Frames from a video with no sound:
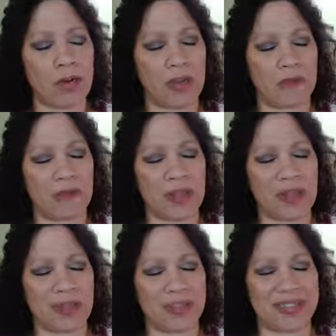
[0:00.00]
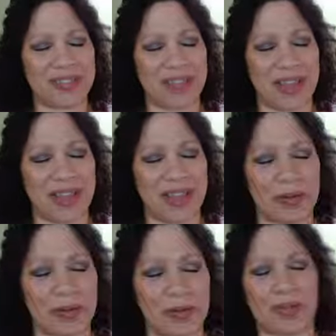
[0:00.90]
it feels
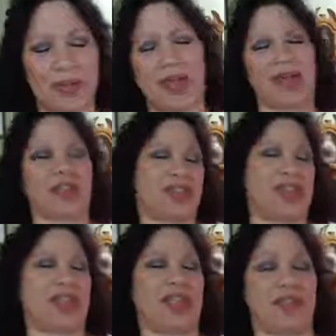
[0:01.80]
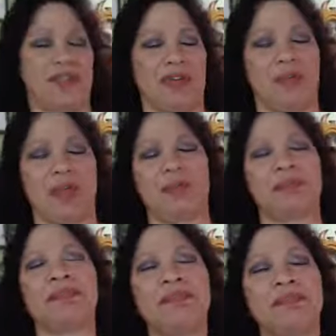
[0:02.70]
like I just need to give it a
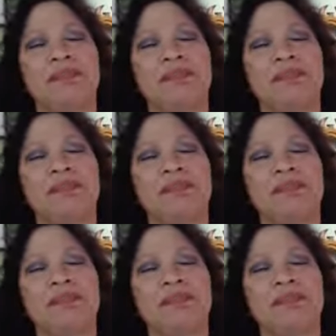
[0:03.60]
minute.